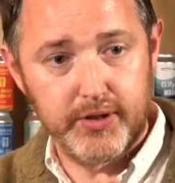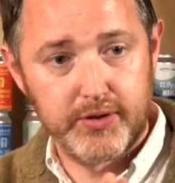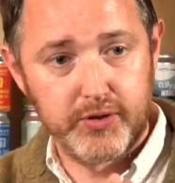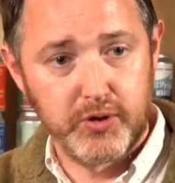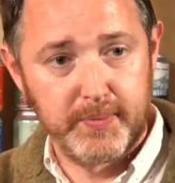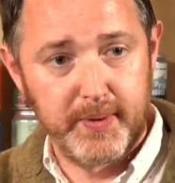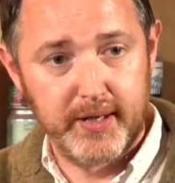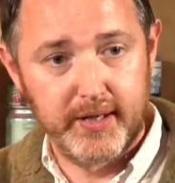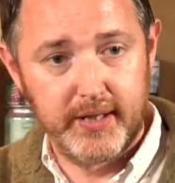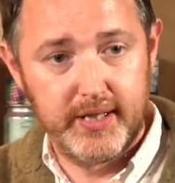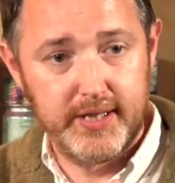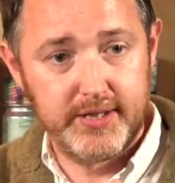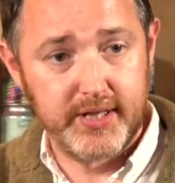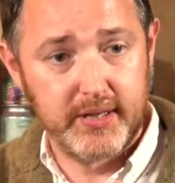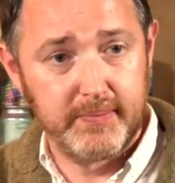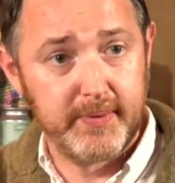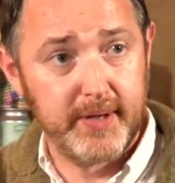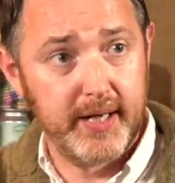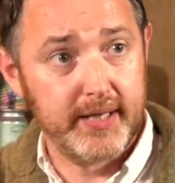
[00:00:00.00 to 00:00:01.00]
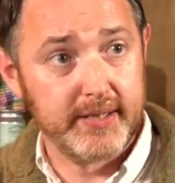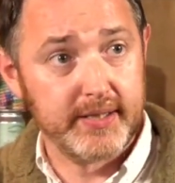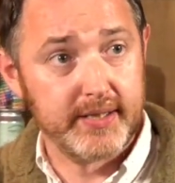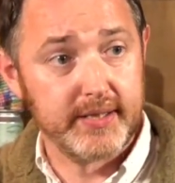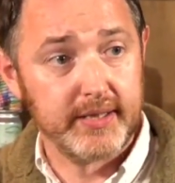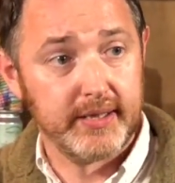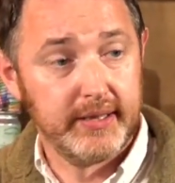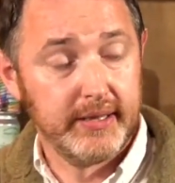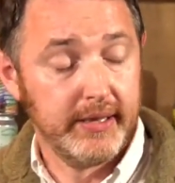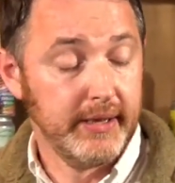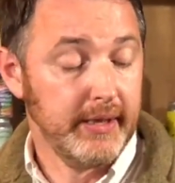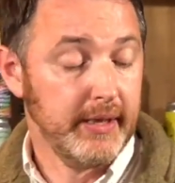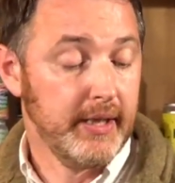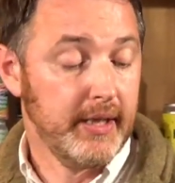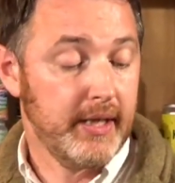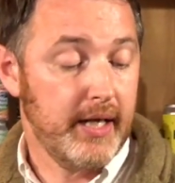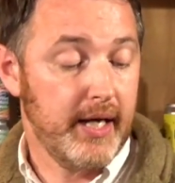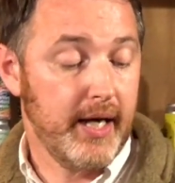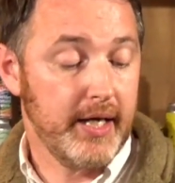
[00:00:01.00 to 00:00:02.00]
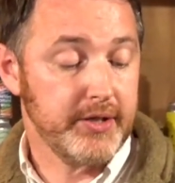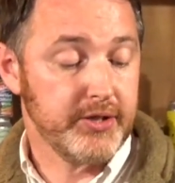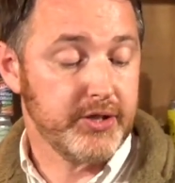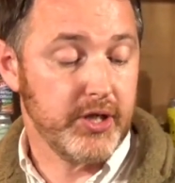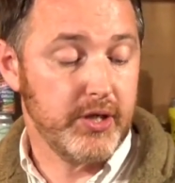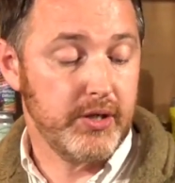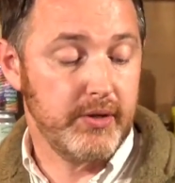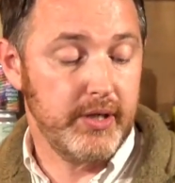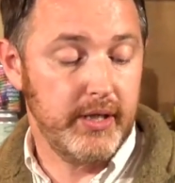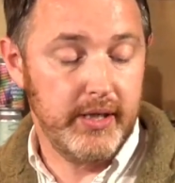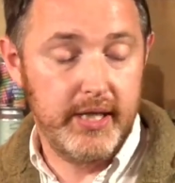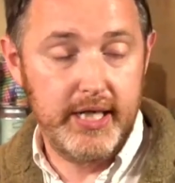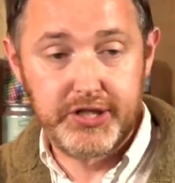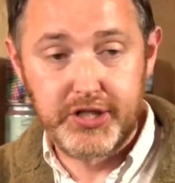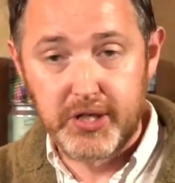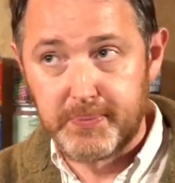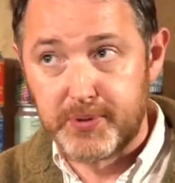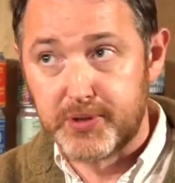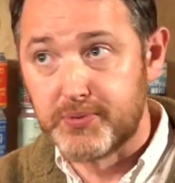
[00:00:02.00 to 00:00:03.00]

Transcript: to talk about Ease Up next. So Ease Up is